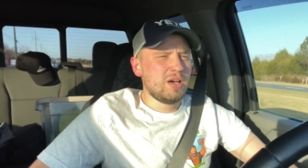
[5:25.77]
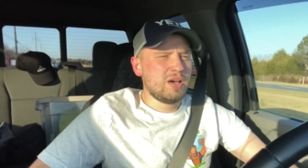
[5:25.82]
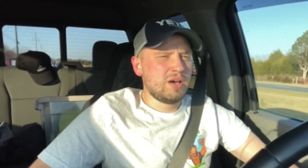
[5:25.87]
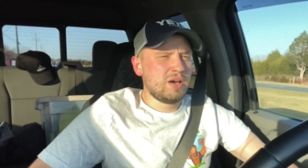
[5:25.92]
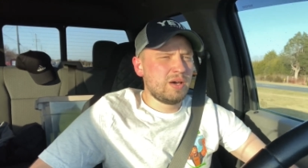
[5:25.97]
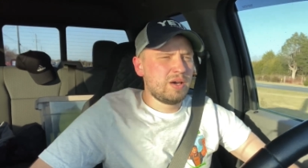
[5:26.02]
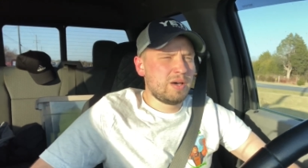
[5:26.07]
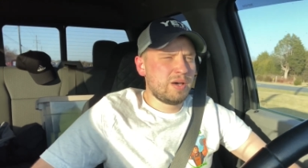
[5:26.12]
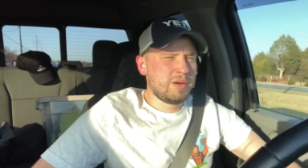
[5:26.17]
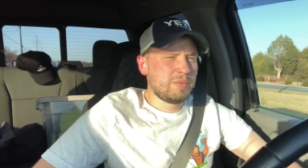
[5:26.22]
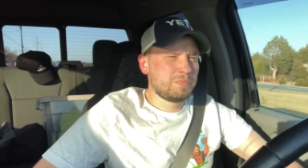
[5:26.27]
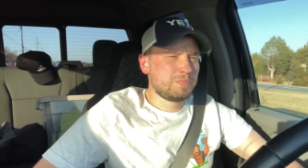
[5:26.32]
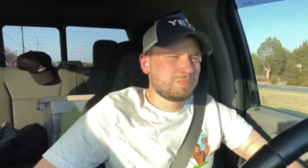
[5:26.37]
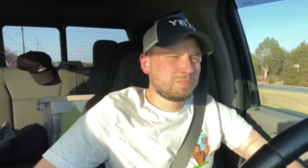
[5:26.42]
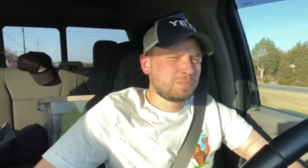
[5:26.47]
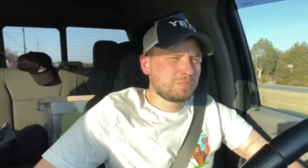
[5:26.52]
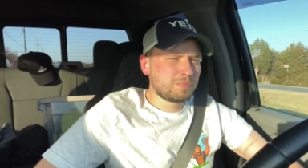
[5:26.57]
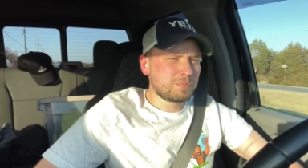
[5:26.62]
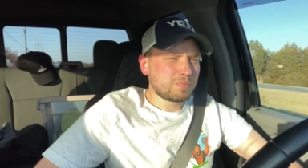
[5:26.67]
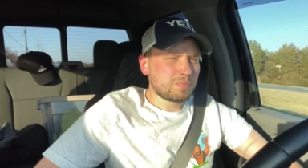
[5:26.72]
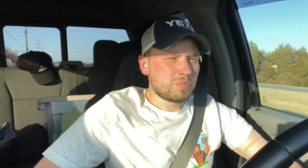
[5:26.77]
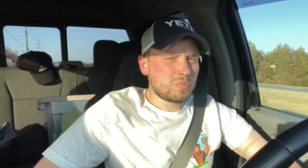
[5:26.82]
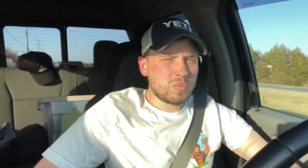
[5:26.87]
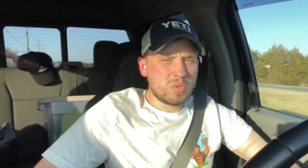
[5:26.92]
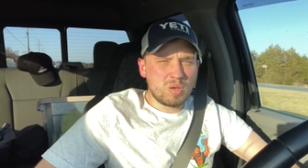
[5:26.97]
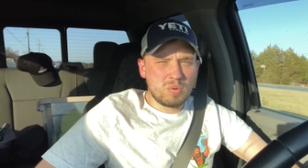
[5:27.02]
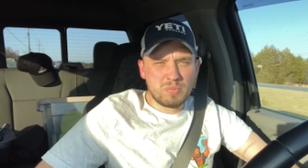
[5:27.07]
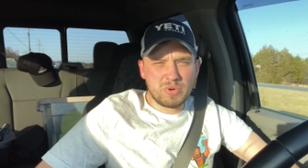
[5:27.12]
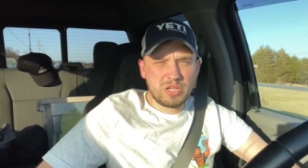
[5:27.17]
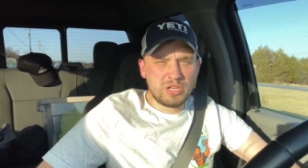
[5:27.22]

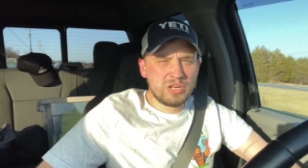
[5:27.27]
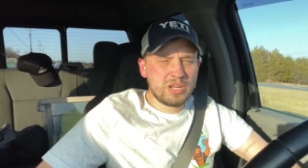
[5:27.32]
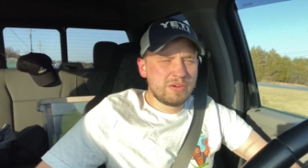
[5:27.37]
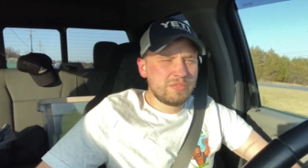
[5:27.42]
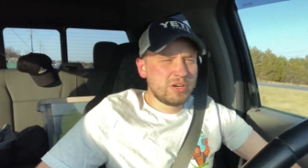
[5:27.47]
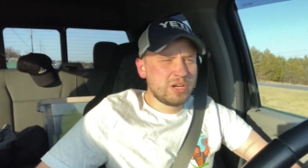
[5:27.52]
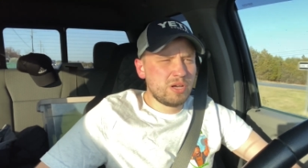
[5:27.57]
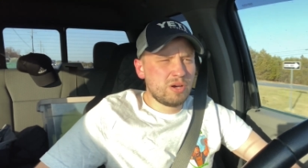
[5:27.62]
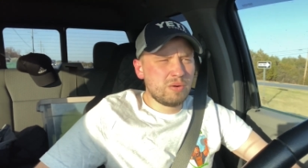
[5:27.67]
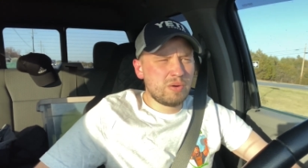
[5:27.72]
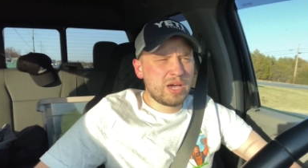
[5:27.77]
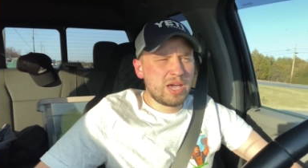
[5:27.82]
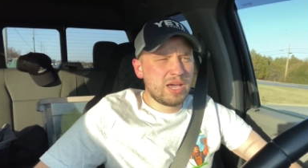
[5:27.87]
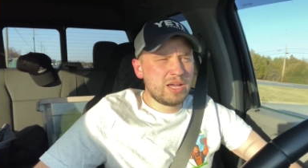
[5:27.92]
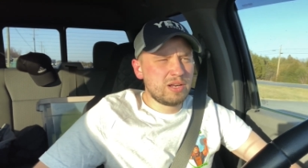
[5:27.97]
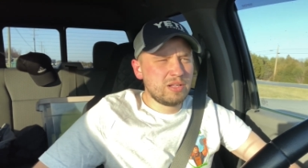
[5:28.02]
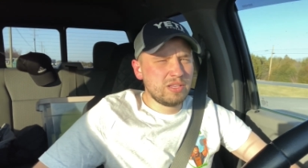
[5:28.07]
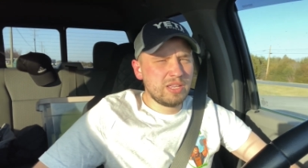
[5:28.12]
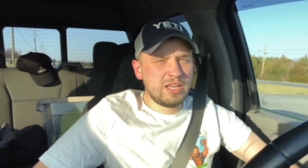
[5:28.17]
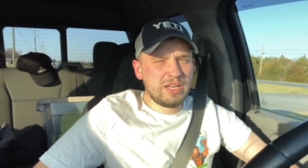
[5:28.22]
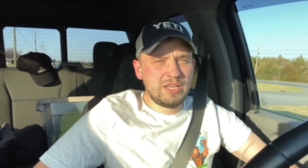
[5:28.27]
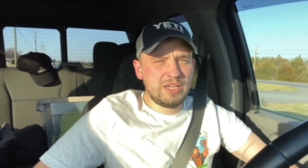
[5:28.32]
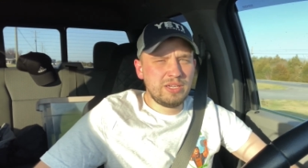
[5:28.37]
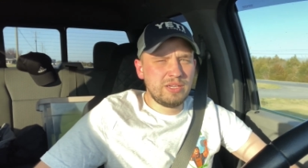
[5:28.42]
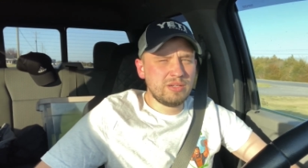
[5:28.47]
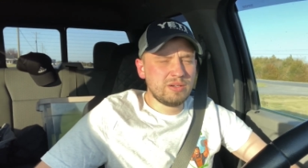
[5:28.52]
Um, but you never know. I had a lady,